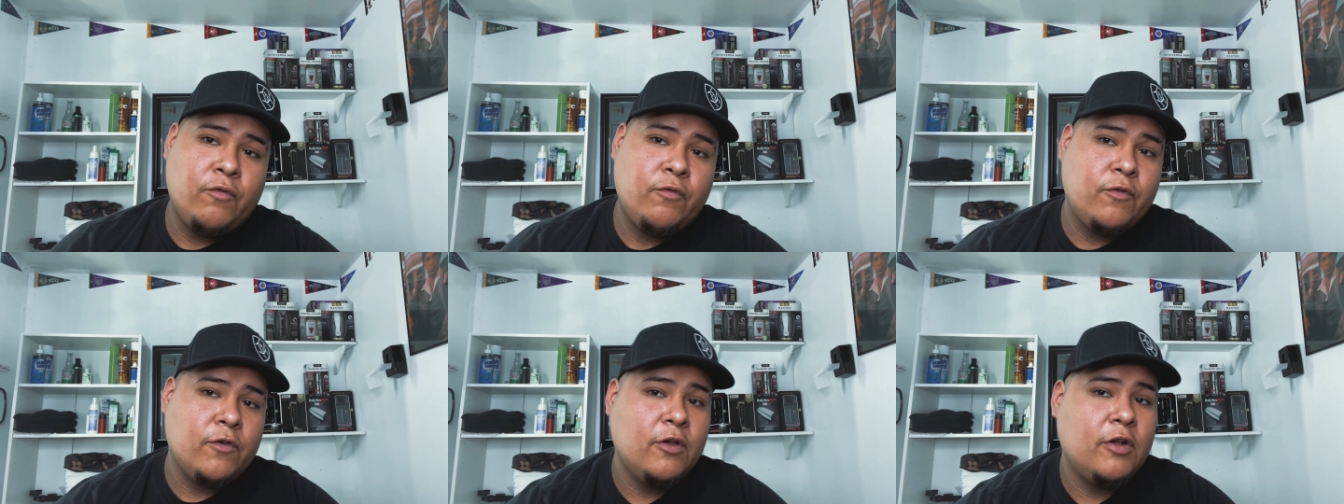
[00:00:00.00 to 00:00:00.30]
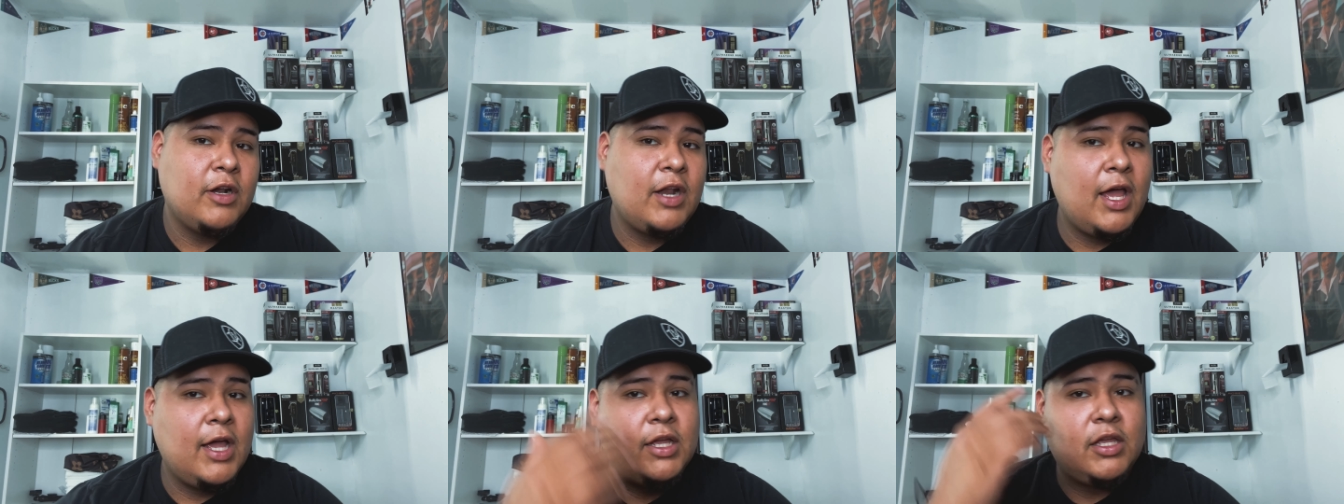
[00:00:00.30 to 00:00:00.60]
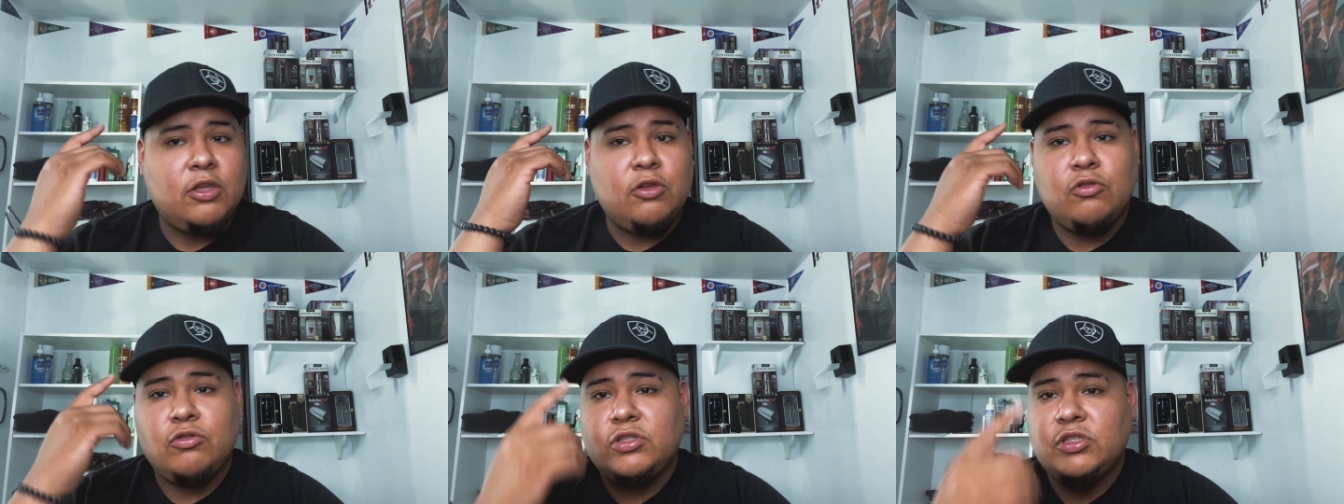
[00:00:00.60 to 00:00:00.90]
feel
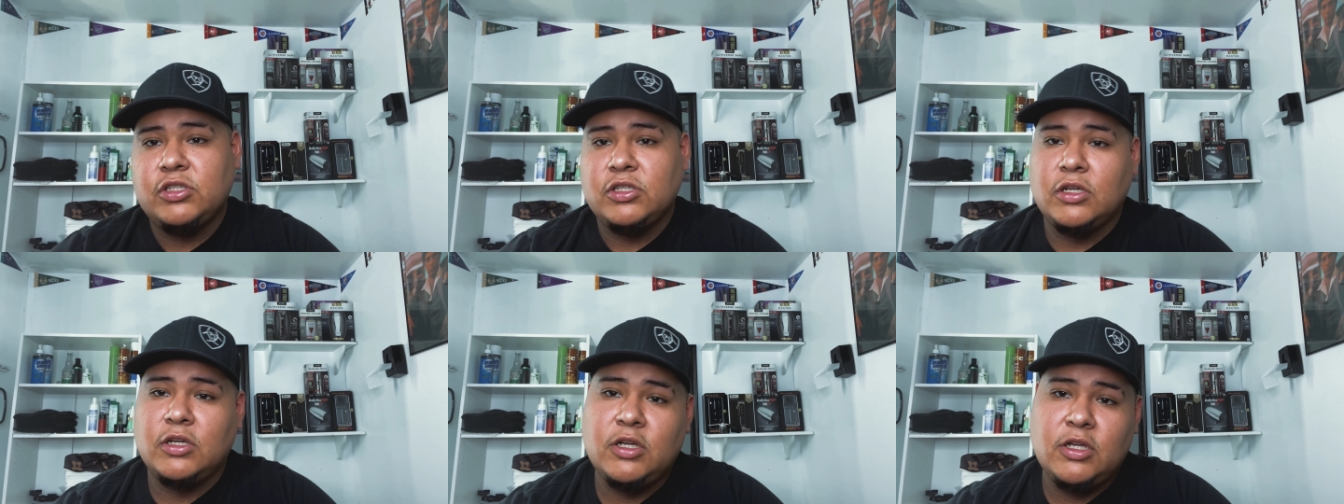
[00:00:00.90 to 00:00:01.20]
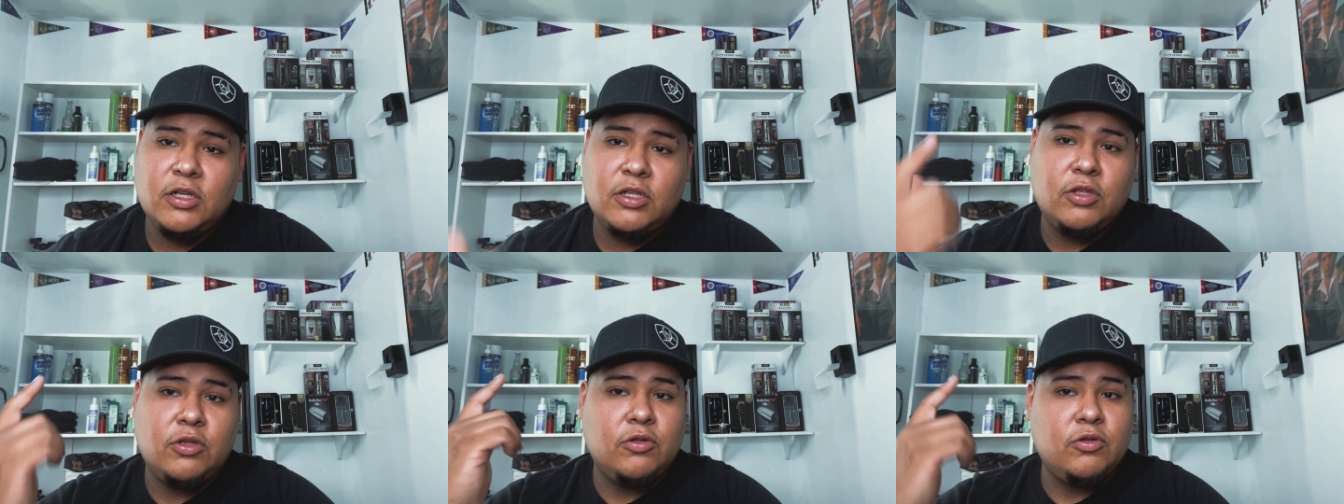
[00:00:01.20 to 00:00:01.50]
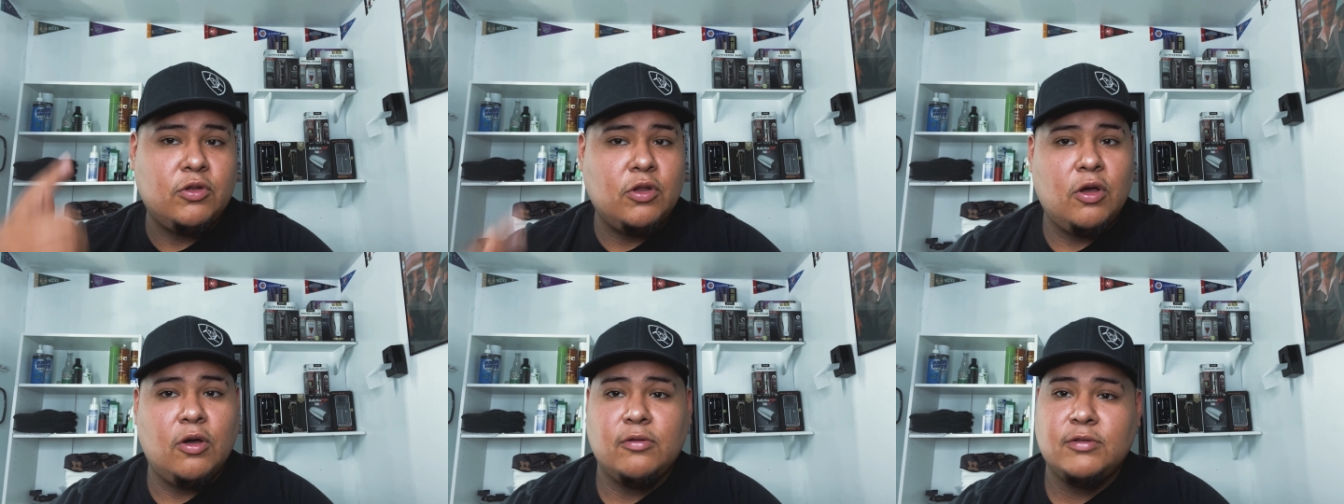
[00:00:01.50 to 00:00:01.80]
like you should, you
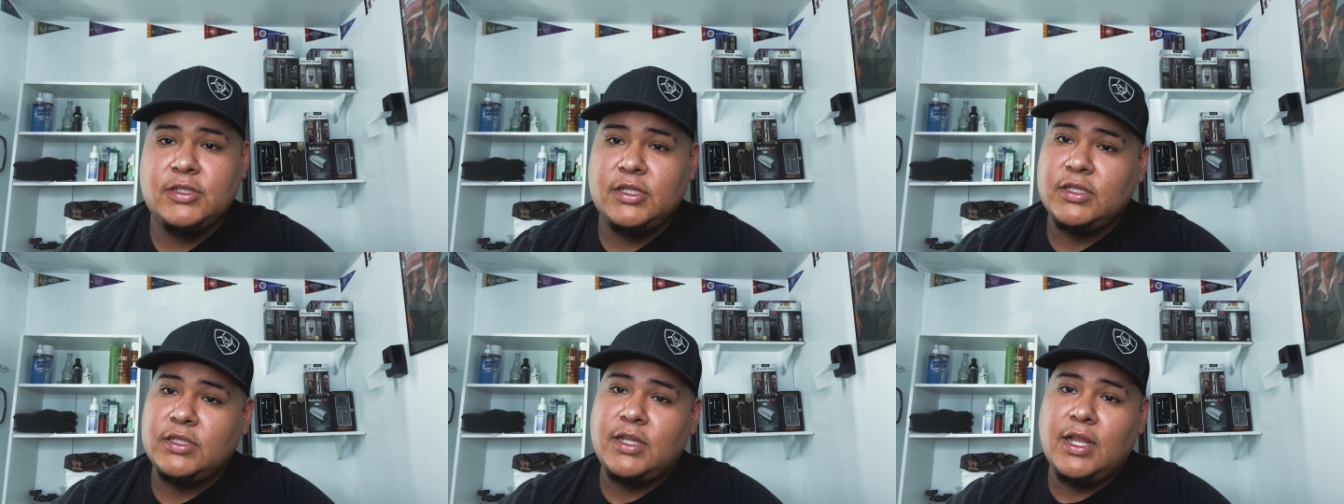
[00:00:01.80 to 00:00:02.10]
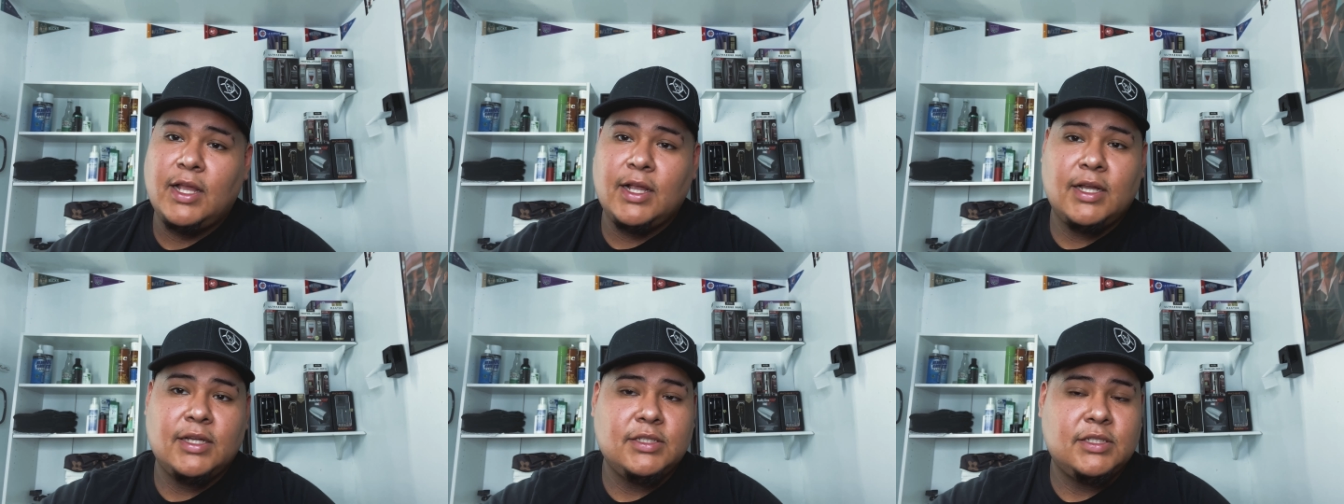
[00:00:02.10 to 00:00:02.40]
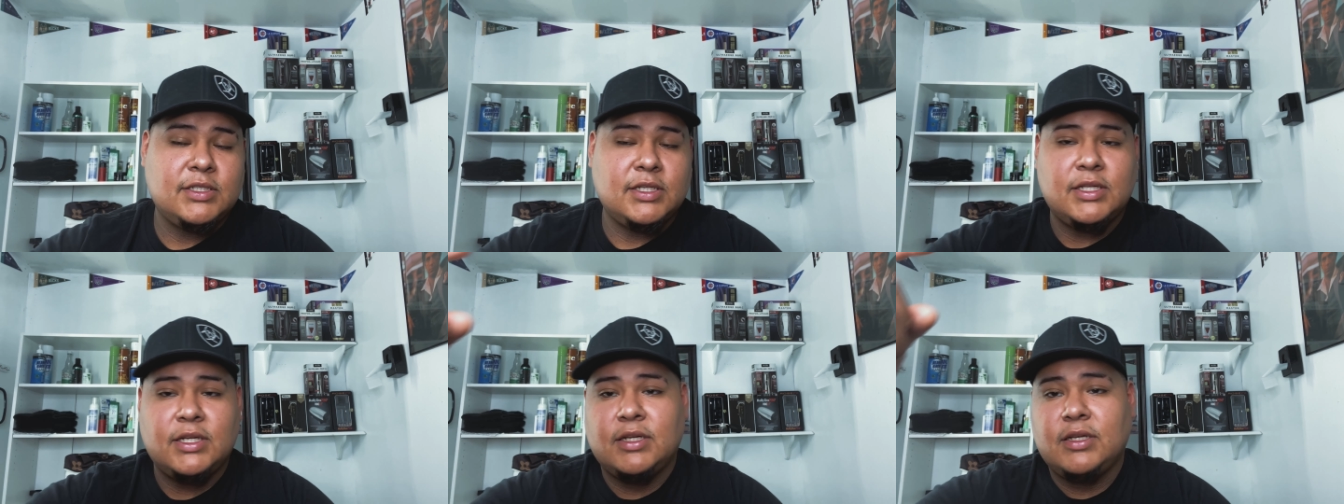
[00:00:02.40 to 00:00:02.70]
know, just like I
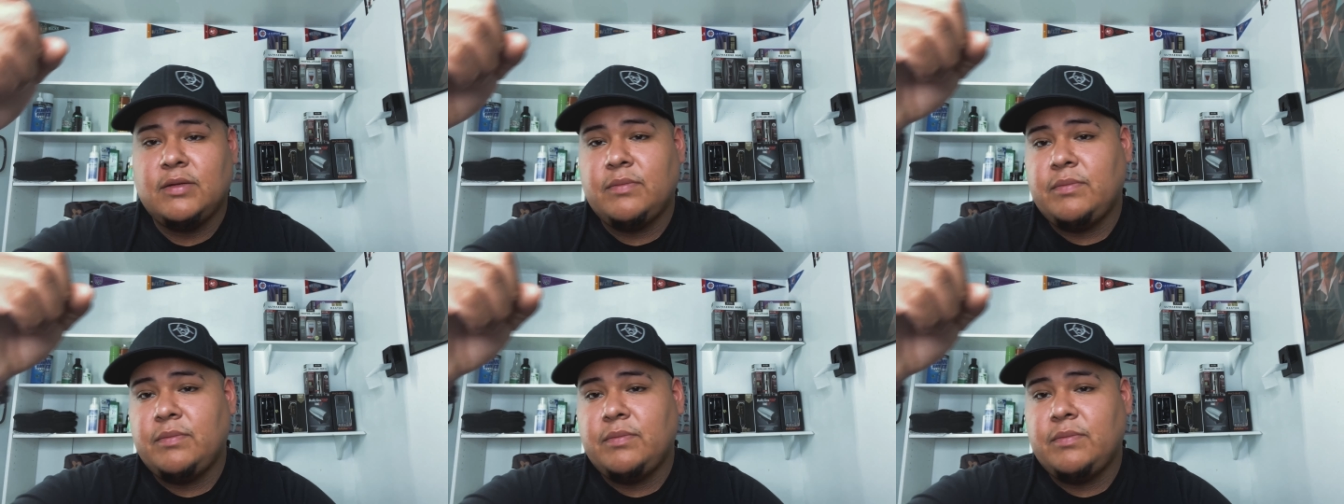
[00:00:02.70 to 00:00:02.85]
said in the